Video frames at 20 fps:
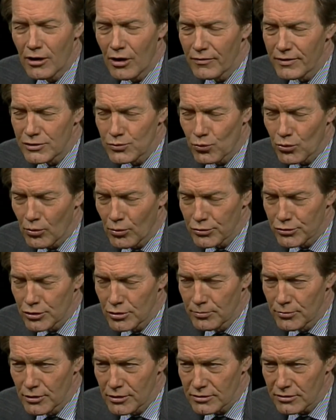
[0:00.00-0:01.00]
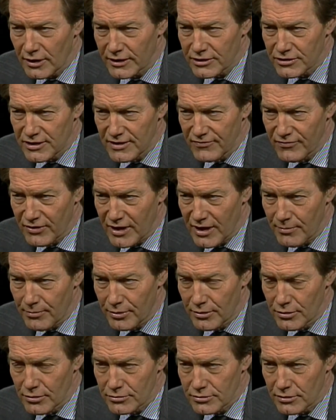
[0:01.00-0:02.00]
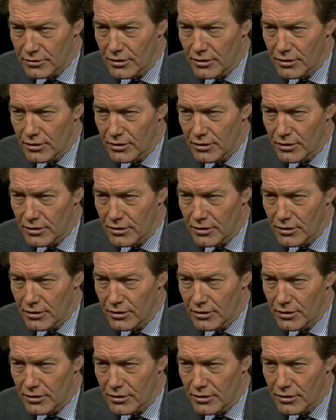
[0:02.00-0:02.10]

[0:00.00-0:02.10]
all these World War Two books like Stephen Ambrose and